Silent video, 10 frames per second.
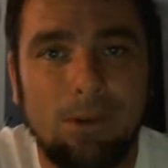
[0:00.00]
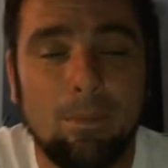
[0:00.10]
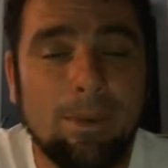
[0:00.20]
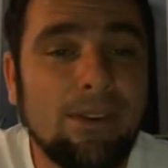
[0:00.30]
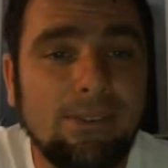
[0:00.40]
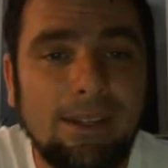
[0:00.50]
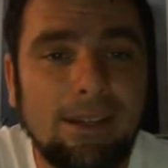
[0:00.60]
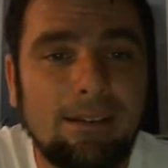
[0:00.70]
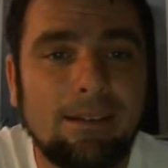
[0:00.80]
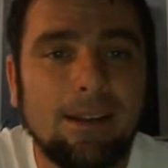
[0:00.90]

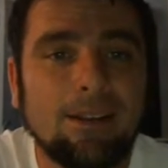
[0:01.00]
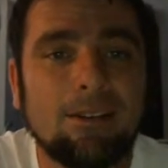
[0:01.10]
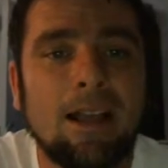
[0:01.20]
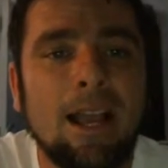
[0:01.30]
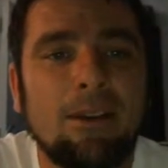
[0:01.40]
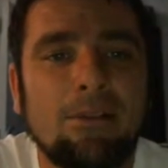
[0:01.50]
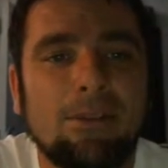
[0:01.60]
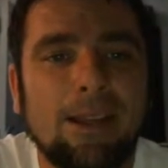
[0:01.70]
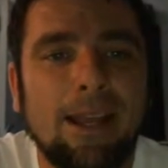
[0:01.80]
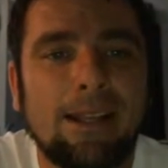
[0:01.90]
obesity in your
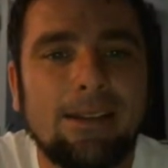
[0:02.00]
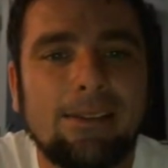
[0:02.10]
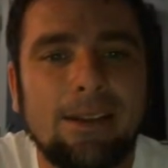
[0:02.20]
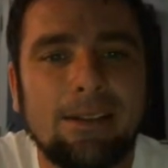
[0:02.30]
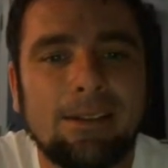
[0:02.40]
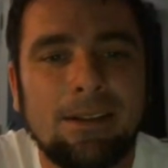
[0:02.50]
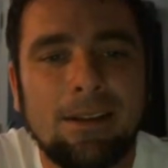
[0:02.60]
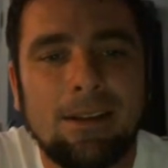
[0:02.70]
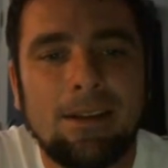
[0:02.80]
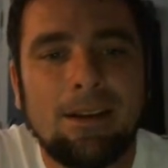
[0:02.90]
life. And
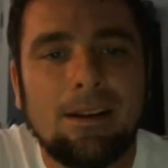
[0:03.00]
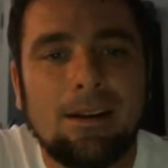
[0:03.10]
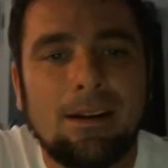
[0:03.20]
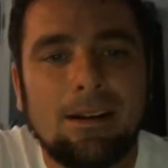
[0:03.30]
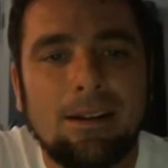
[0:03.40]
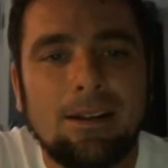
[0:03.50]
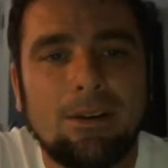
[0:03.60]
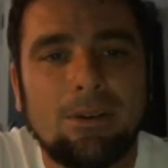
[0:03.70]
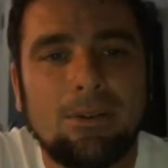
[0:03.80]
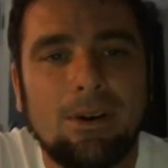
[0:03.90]
he
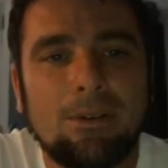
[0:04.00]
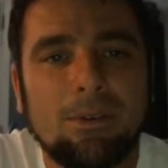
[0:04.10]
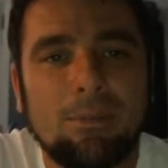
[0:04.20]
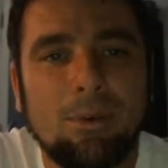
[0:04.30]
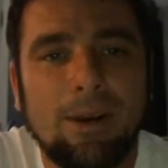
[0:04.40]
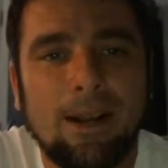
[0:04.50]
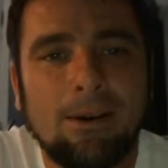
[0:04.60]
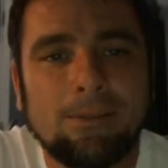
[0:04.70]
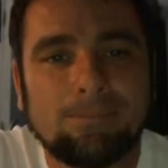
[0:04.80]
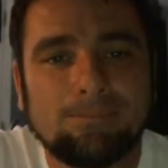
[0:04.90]
goes on to point out